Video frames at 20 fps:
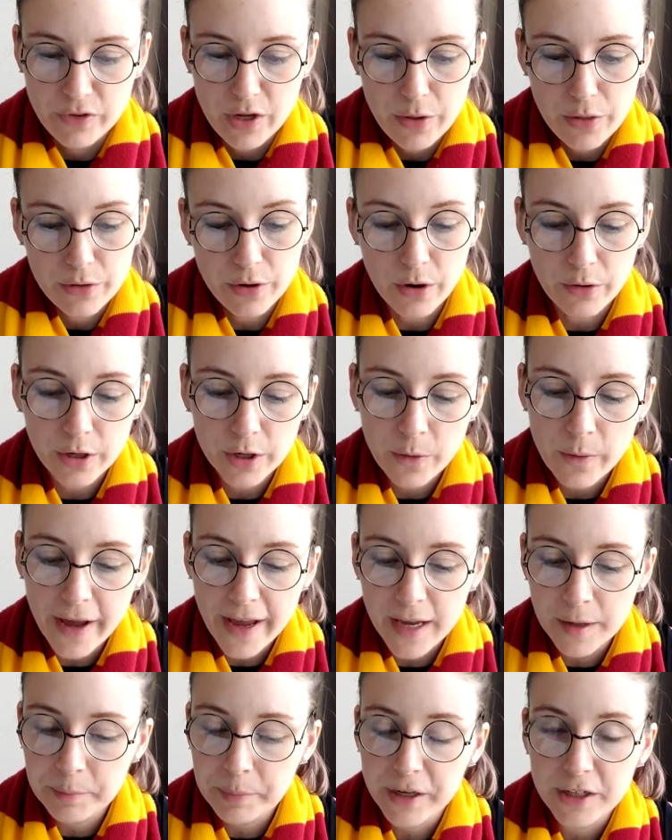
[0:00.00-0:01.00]
Throw it away
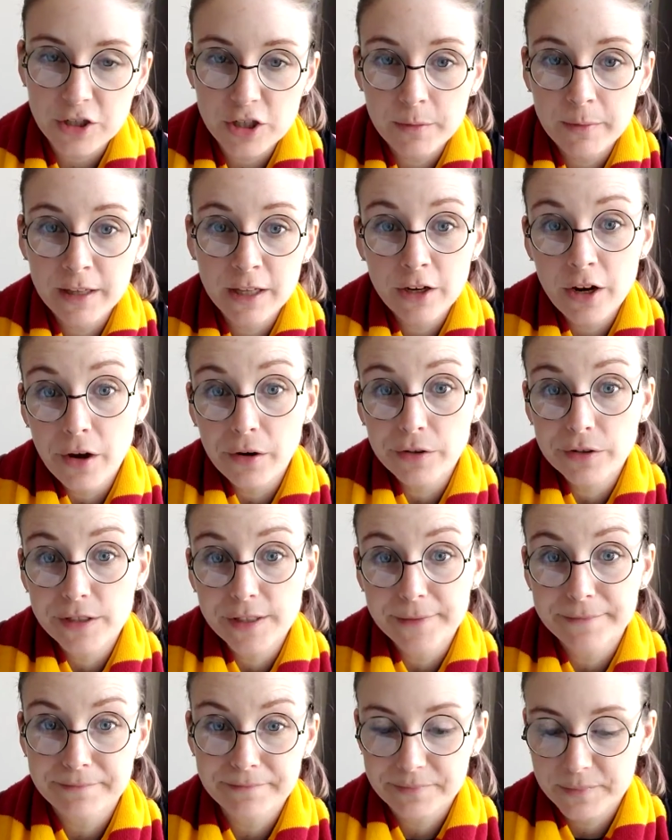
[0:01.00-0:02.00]
and punch him in the
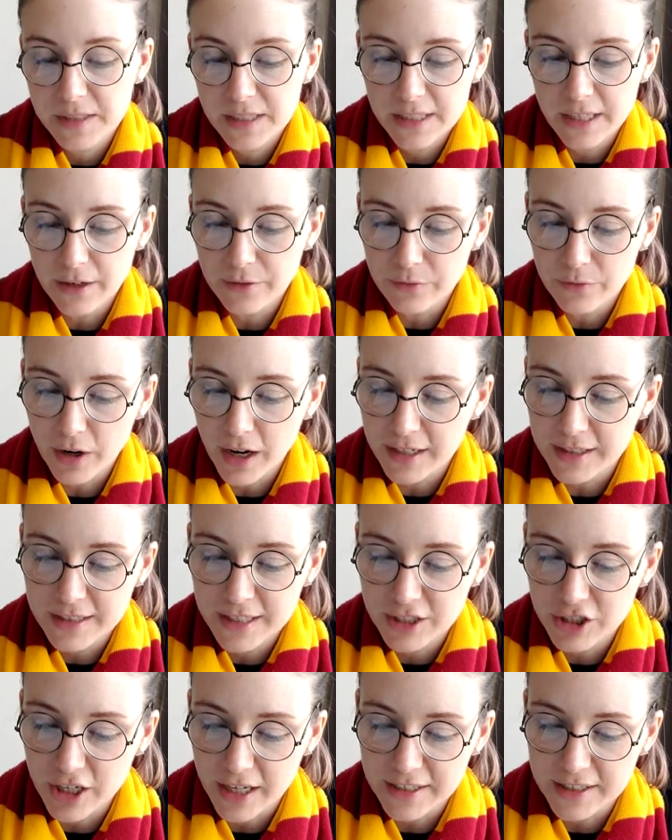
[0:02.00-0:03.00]
nose, said Ron
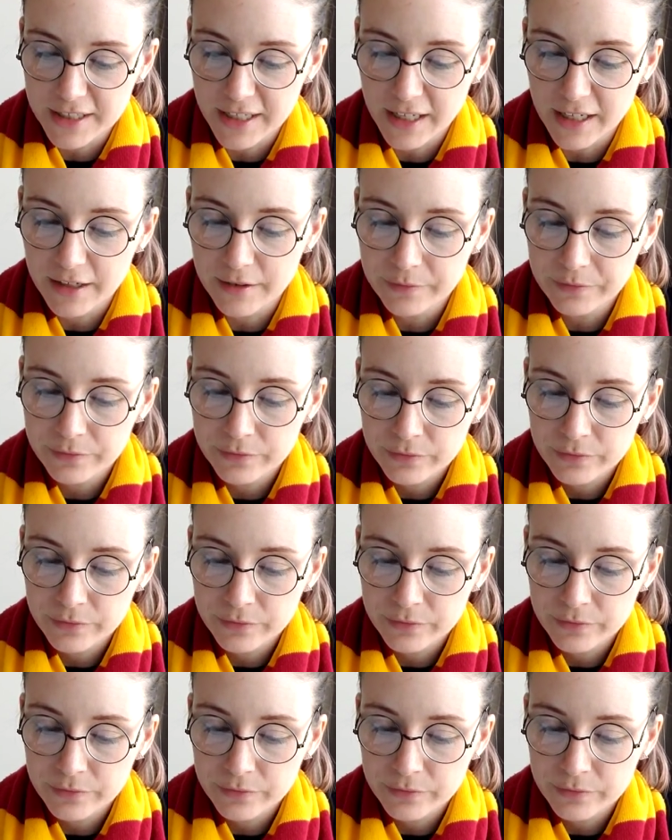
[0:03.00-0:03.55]
suggested.